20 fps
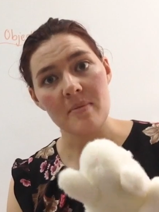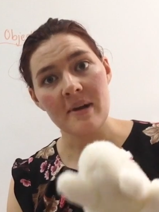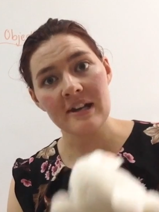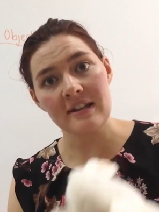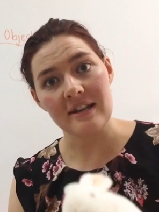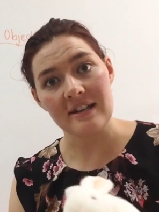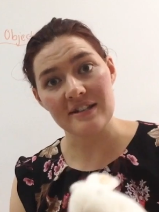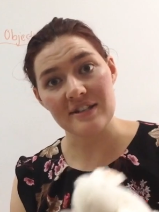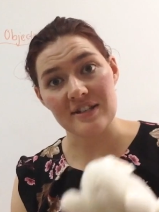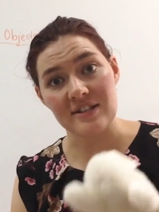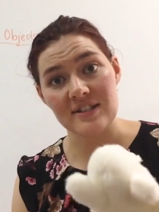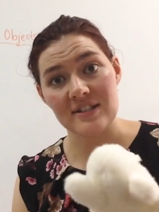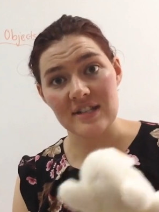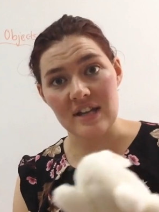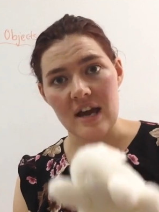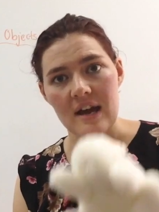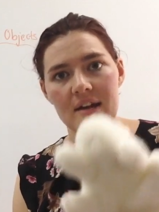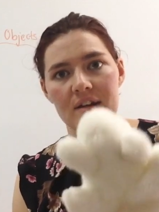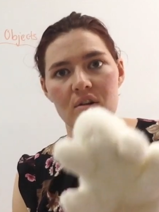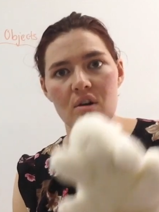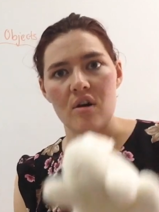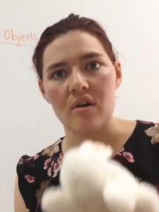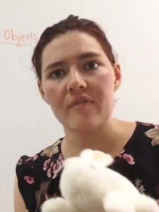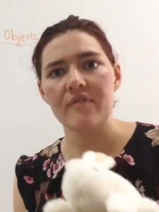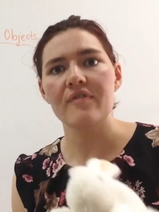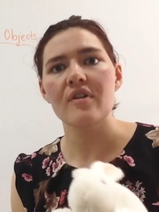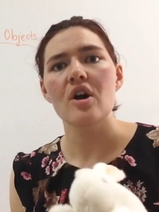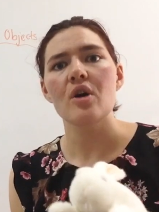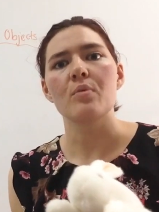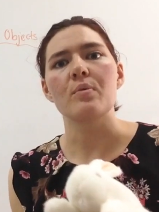might like to start
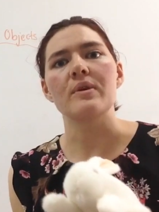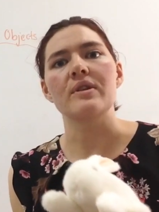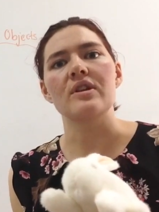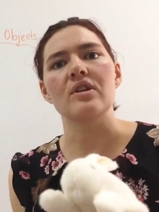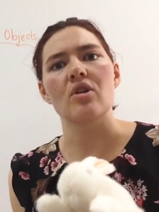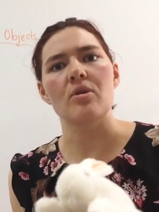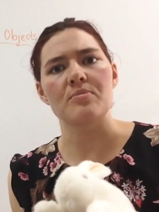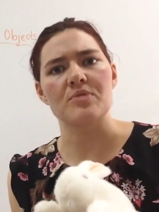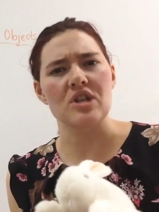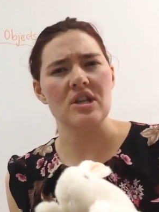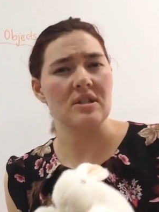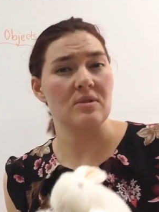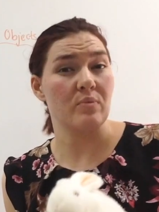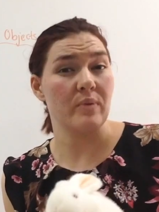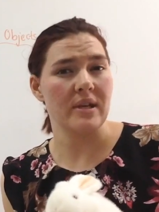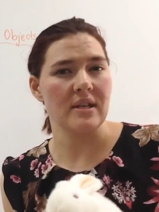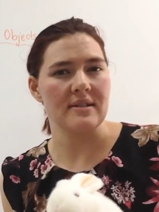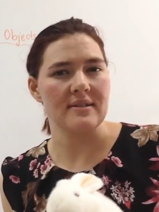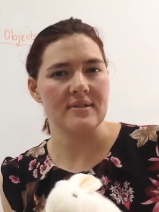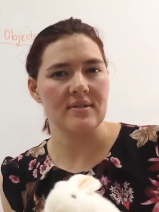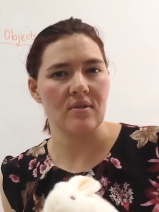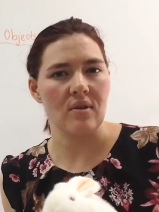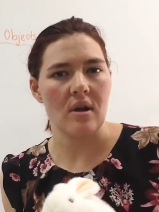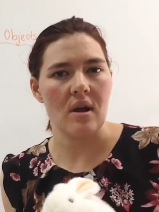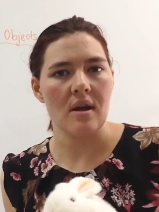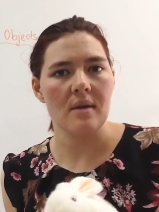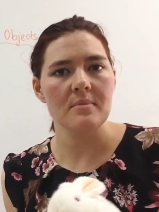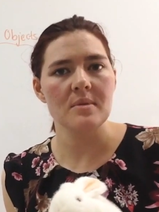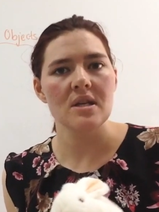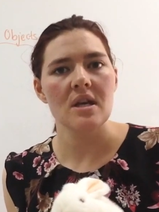off with the objects we
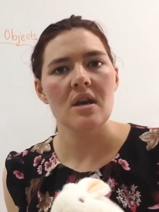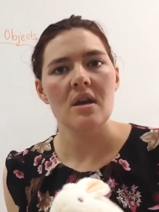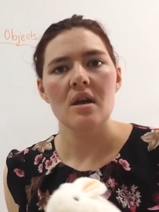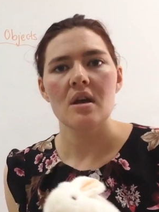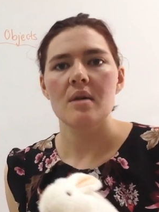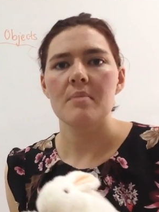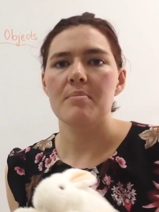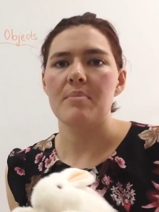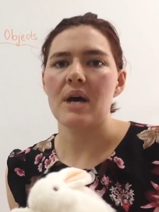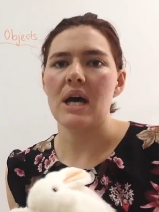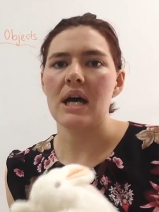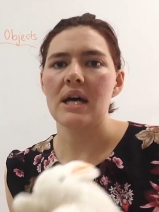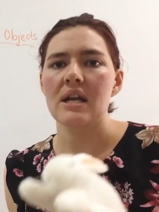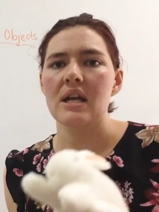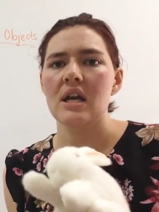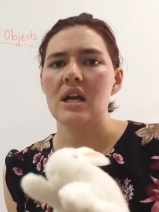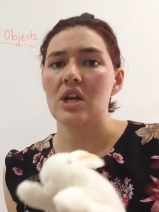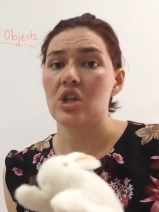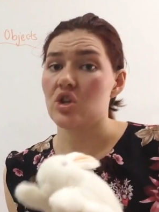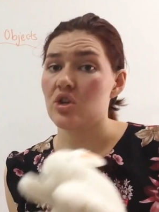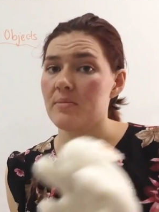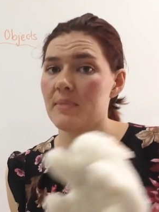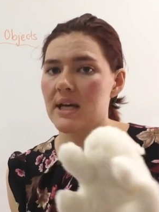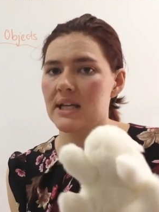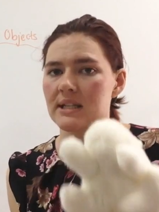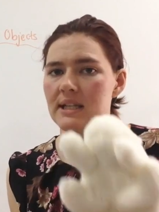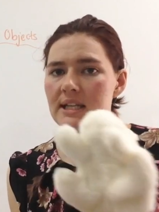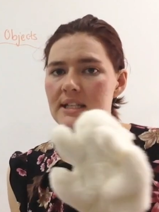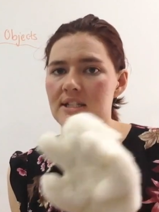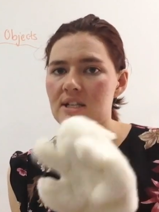described, but you
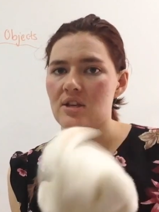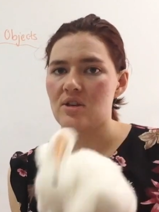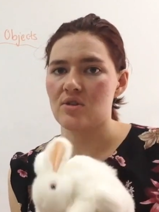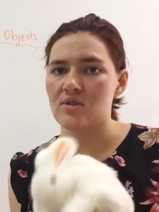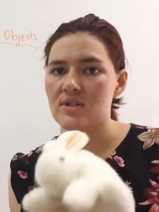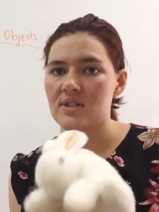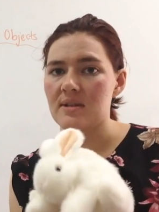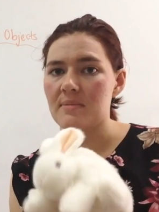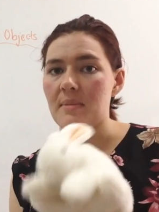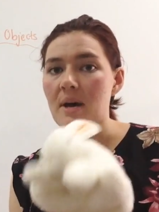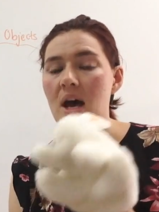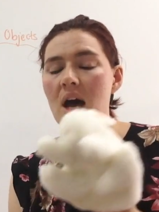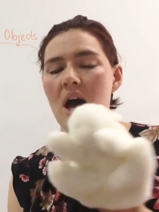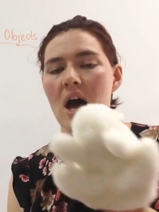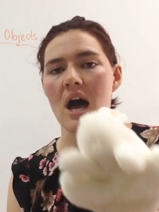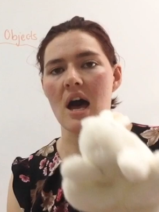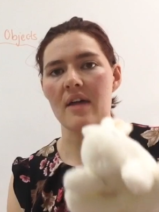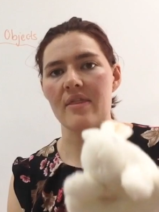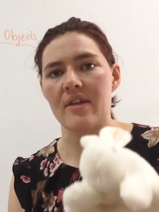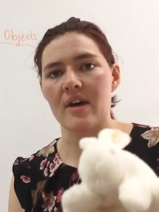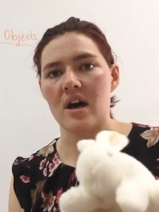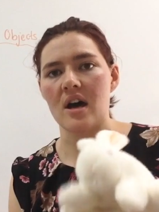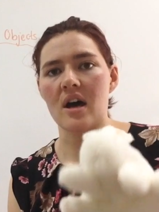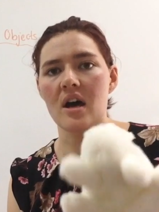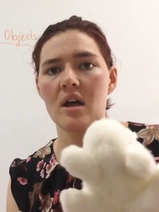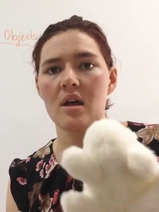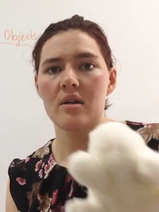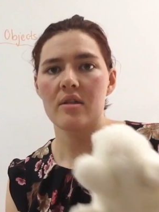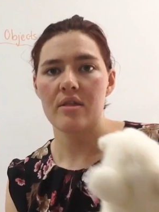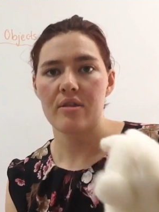might like to use some
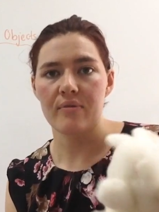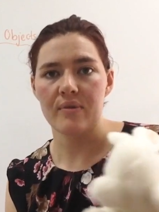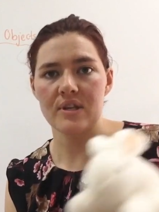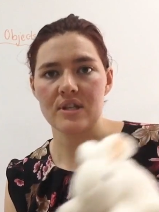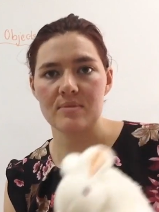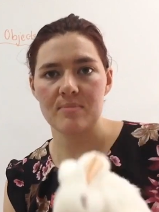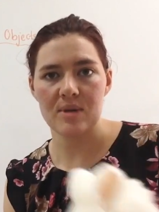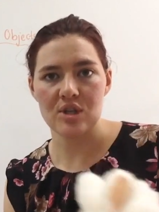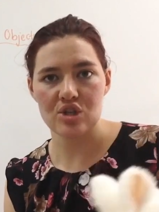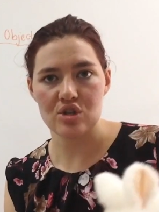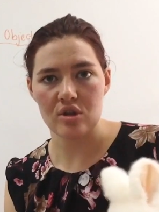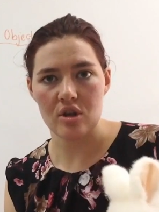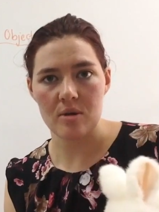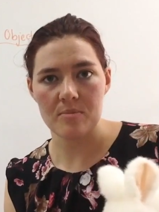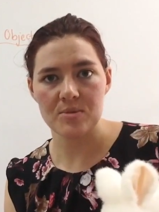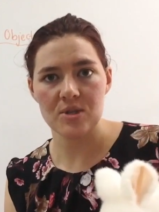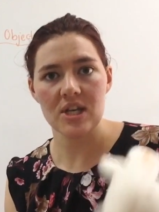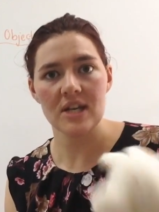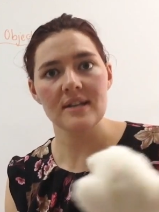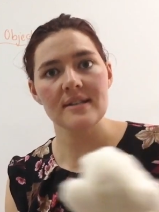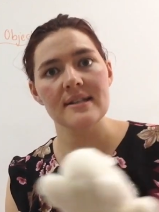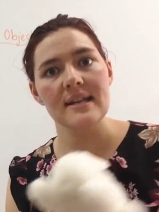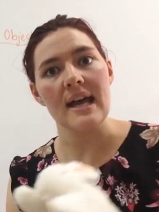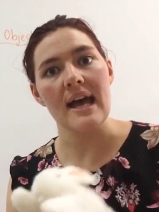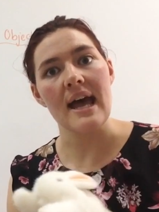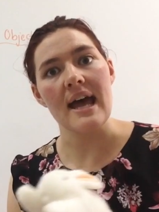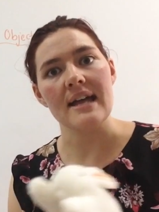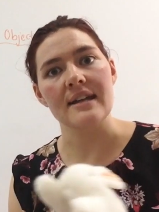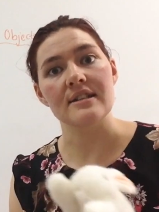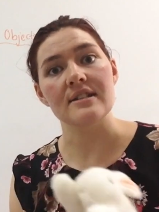other 3-dimensional objects
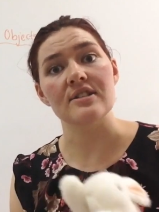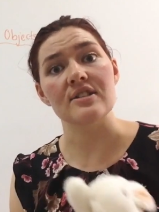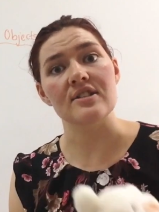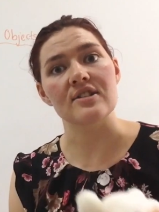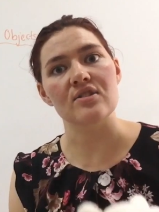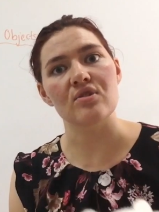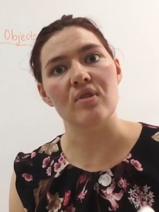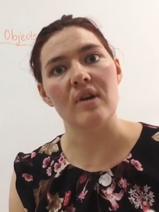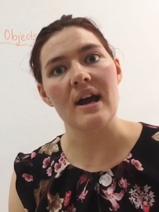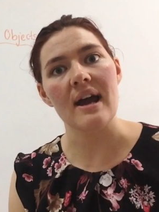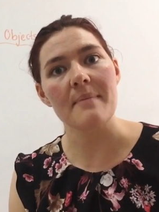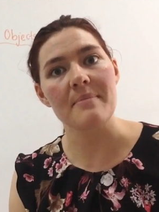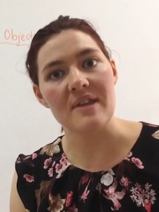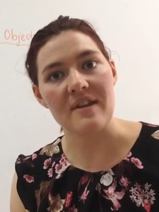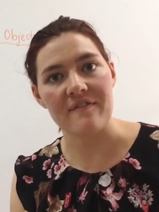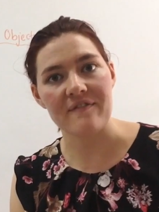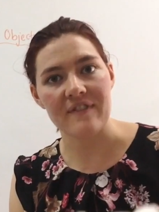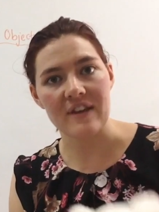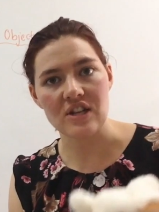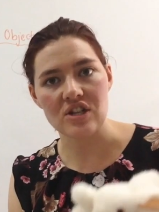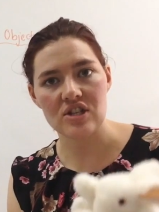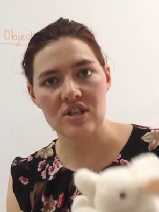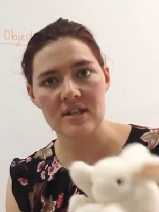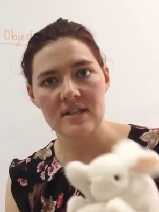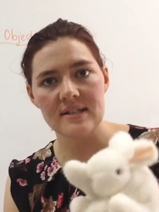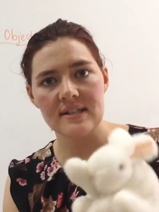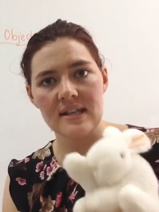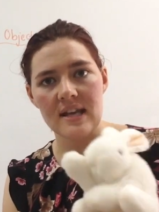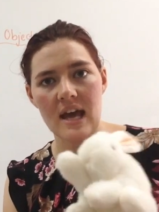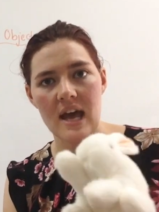and describe their
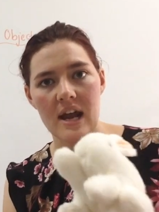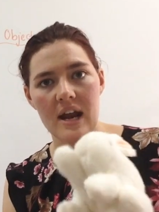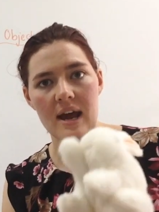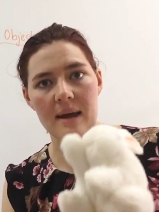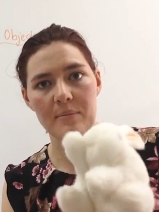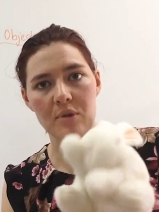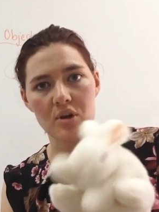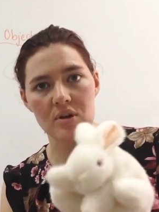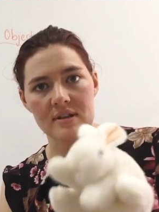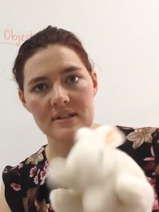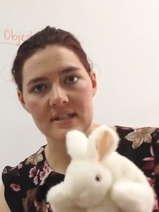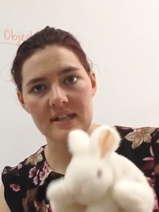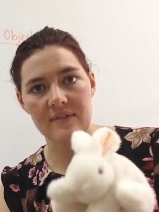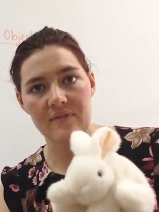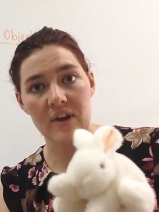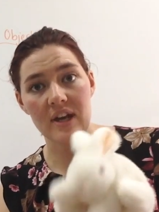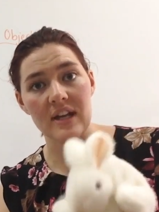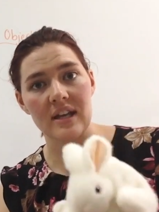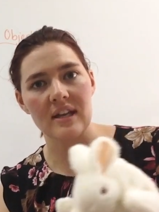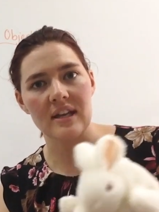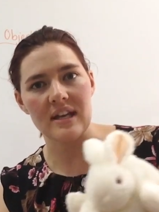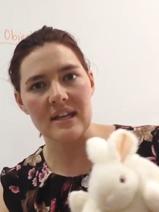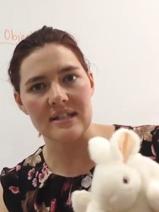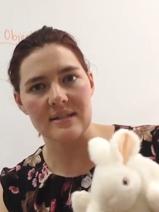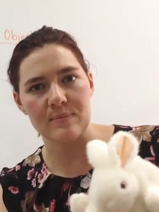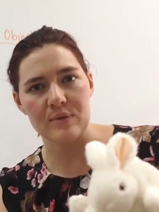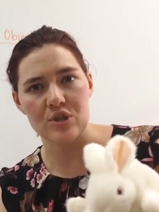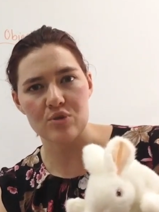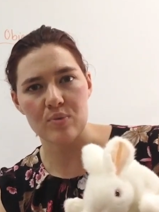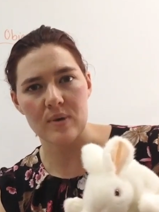features, and I'm going to see if I can
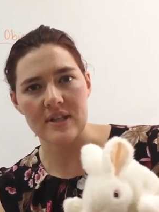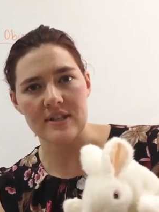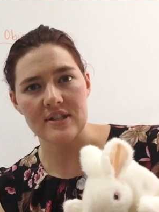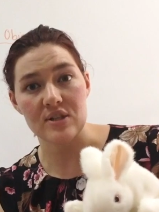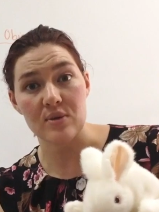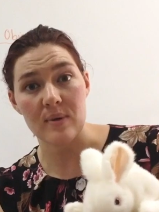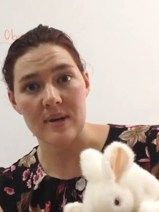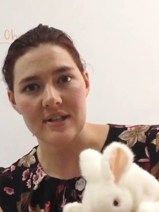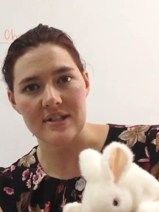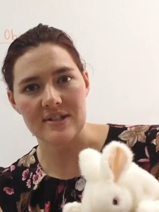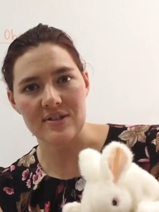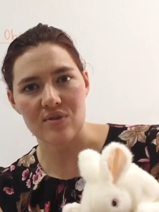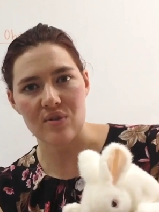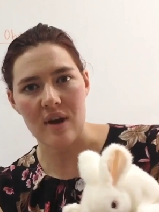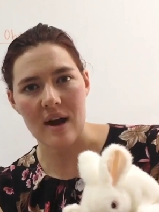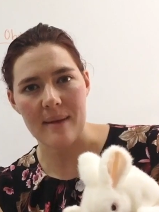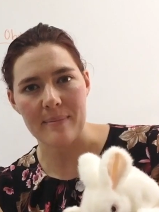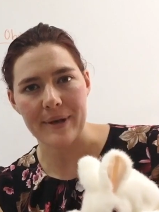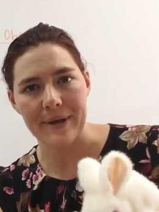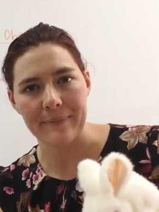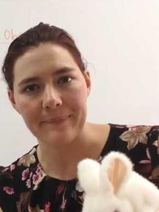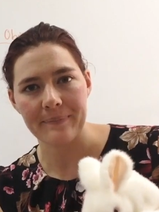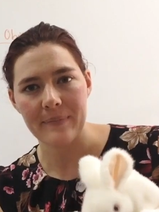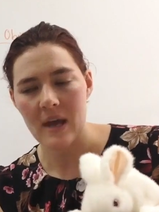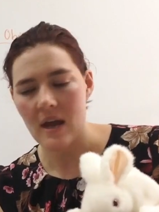guess which ones you are describing.